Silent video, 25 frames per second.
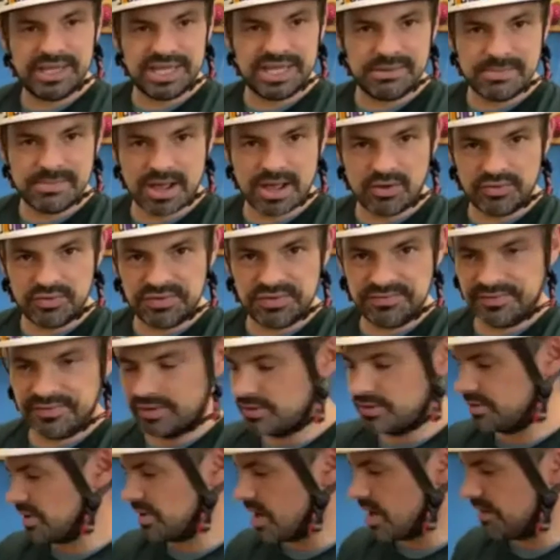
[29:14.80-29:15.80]
Mouse for
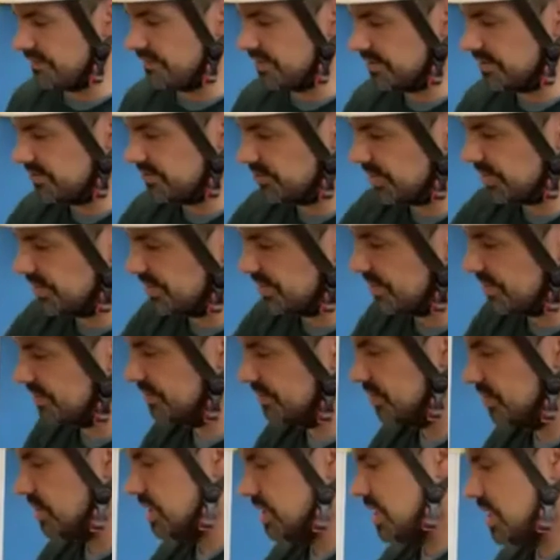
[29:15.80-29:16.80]
obvious reasons.
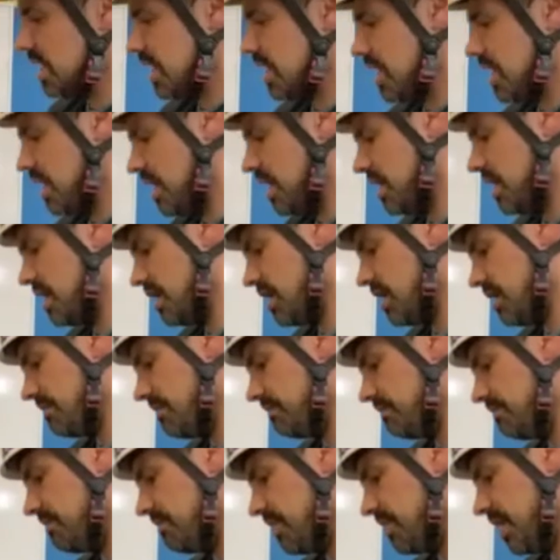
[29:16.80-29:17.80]

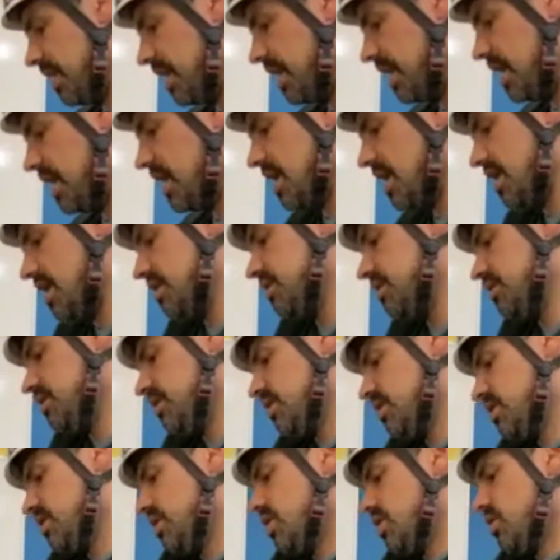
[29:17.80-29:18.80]
Um, and
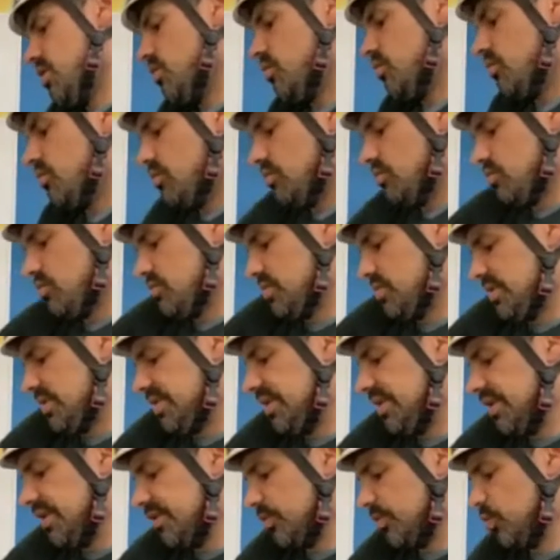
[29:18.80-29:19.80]

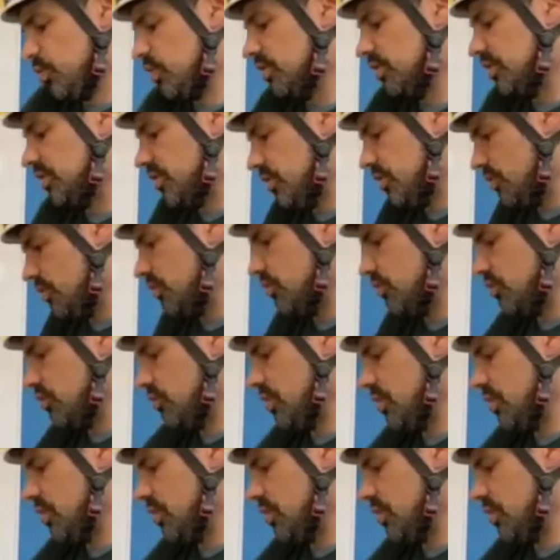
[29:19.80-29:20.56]
this will do,